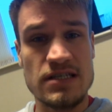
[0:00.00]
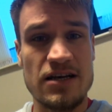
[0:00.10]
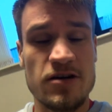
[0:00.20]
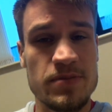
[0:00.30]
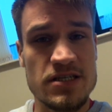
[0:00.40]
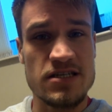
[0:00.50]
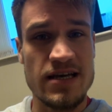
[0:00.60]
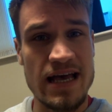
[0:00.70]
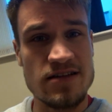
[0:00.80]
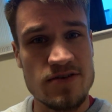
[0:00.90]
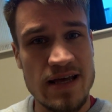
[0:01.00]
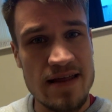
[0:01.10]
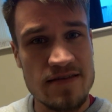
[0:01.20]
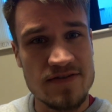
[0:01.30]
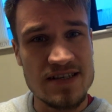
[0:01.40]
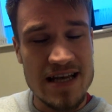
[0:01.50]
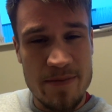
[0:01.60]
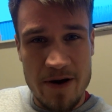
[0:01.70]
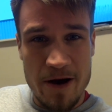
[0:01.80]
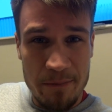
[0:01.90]
as that competition ends on the 8th of
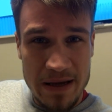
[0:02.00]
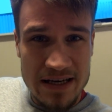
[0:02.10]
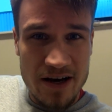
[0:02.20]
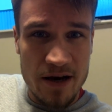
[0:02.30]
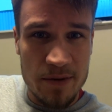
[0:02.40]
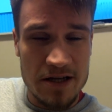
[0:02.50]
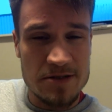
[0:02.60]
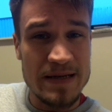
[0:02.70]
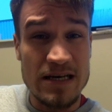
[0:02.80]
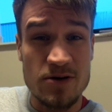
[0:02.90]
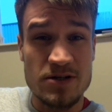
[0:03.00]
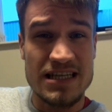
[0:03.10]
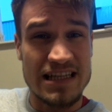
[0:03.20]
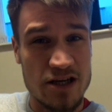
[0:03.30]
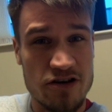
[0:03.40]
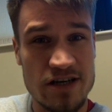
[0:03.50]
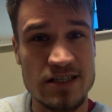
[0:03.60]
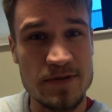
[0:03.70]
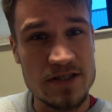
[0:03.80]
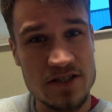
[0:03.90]
December at midnight, I'm going to be launching the
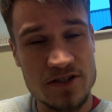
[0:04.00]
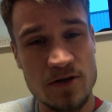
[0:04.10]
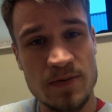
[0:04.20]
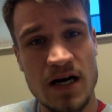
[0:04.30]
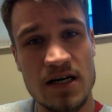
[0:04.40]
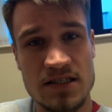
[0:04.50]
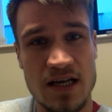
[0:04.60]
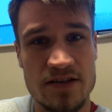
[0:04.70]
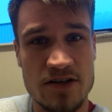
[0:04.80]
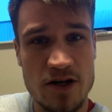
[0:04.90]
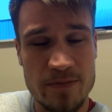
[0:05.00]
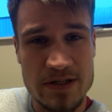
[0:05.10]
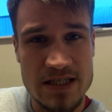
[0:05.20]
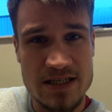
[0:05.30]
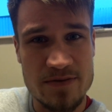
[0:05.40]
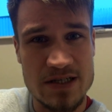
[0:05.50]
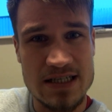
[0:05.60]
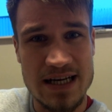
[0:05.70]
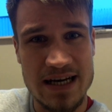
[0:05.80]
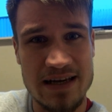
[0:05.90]
Christmas Supercars of London competition, which
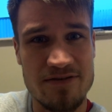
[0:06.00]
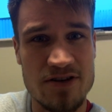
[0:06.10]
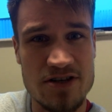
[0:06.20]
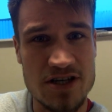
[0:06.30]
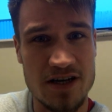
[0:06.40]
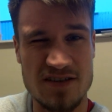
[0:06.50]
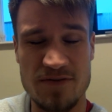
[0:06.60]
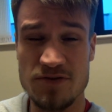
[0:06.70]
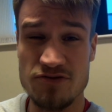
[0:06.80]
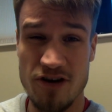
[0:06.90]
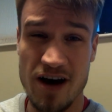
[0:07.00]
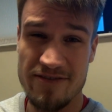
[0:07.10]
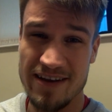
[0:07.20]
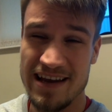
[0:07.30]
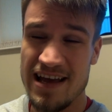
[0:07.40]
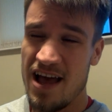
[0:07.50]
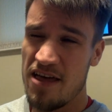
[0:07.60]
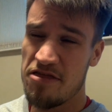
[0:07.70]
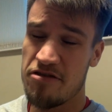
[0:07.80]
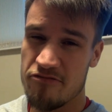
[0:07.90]
is going to give you the chance of driving
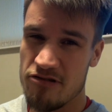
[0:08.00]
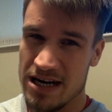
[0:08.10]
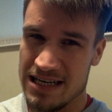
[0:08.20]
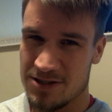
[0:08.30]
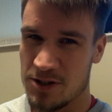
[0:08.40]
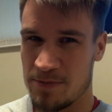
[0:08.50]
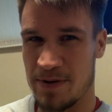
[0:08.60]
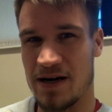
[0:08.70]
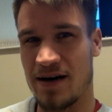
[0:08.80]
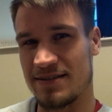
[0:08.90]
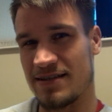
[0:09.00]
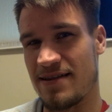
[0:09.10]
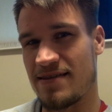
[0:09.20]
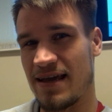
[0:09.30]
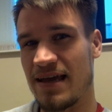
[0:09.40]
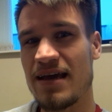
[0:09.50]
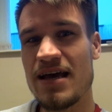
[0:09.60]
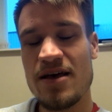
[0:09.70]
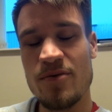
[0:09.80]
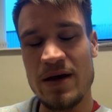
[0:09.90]
three supercars, I think,
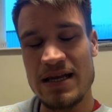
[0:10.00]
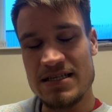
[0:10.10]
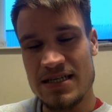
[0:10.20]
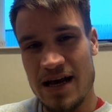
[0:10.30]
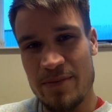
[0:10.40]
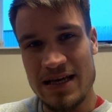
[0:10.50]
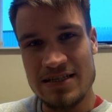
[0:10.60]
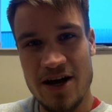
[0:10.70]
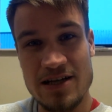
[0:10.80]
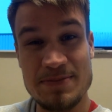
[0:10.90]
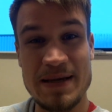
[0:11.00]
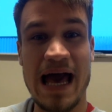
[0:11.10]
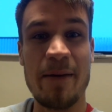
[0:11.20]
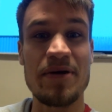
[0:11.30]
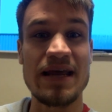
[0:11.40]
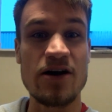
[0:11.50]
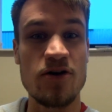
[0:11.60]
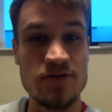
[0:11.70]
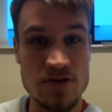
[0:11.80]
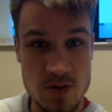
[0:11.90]
which is going to be happening
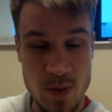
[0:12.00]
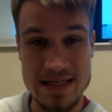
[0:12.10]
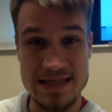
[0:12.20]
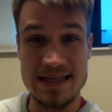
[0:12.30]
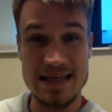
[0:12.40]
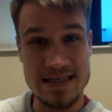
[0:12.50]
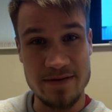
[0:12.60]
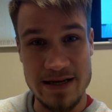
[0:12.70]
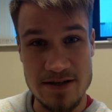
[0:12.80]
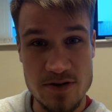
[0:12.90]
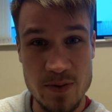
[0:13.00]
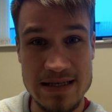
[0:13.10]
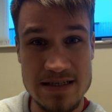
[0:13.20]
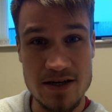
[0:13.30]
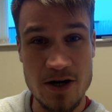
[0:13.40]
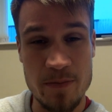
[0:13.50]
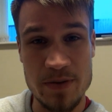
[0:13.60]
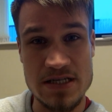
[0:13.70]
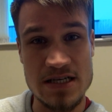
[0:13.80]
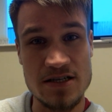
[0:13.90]
on Twitter. That's going to be a Twitter
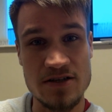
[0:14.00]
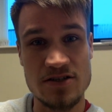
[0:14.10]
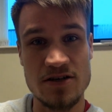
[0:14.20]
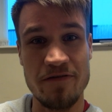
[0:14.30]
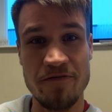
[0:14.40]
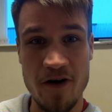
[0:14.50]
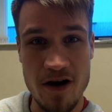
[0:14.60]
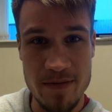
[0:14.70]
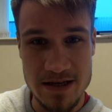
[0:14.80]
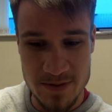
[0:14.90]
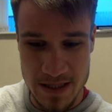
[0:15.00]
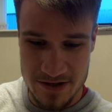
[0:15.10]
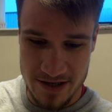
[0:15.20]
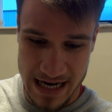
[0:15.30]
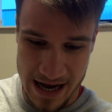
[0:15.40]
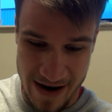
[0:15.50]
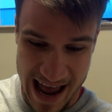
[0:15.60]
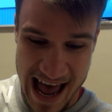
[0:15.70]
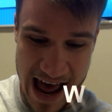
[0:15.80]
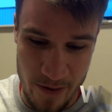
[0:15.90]
competition, so follow my Twitter account,
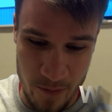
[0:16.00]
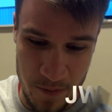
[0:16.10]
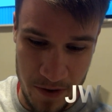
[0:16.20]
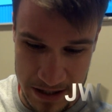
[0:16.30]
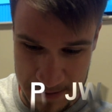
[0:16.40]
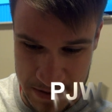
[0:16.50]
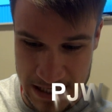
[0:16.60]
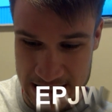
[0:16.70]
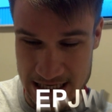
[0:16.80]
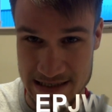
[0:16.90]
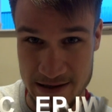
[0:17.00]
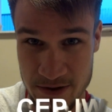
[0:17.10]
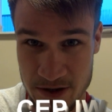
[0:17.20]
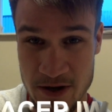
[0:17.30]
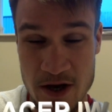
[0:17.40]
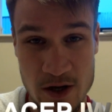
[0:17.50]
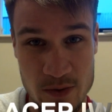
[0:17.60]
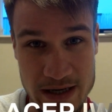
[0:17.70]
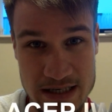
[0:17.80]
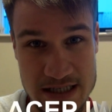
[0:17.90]
at WallacePJW,
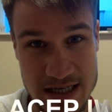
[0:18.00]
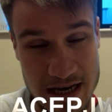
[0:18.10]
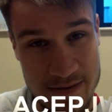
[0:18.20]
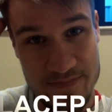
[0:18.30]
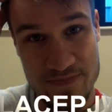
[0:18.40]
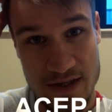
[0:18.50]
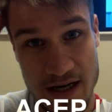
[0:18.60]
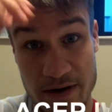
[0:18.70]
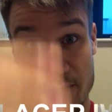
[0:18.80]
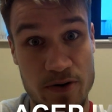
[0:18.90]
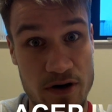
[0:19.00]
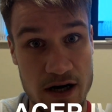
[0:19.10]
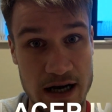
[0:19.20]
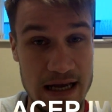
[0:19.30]
which I'm going to put